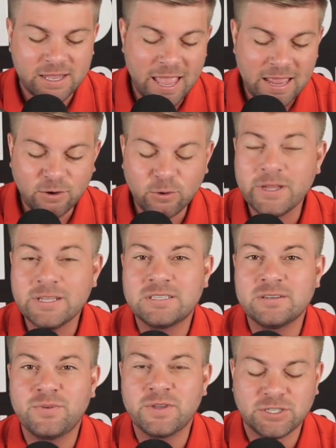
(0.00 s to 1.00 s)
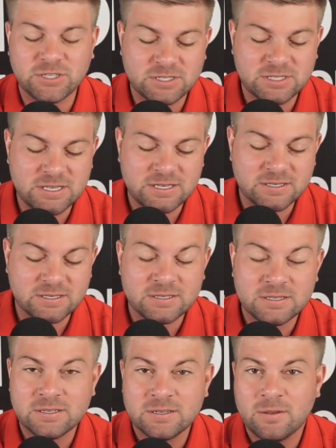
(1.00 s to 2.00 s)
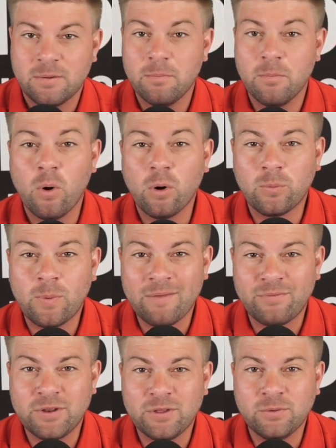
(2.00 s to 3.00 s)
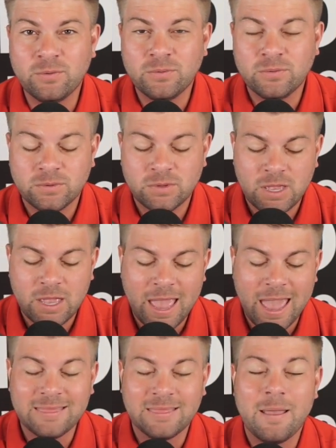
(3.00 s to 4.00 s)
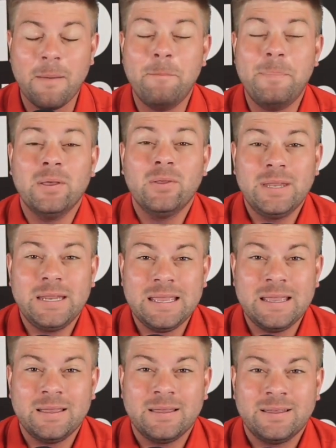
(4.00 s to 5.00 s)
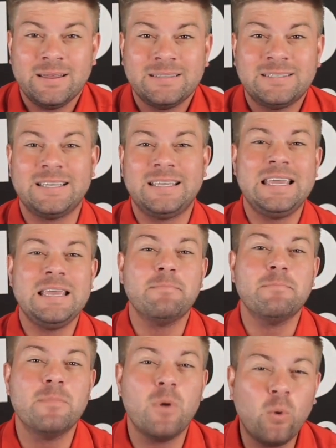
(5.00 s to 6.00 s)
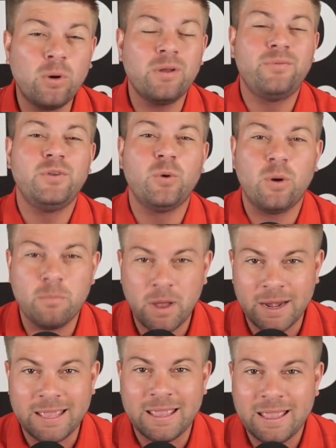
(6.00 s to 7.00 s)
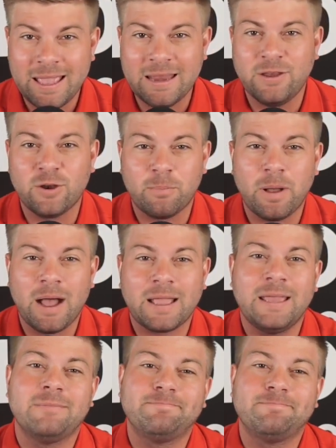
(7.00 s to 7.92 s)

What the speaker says: Increased efficiencies, more revenue, and the ability to keep more of your money in your pocket.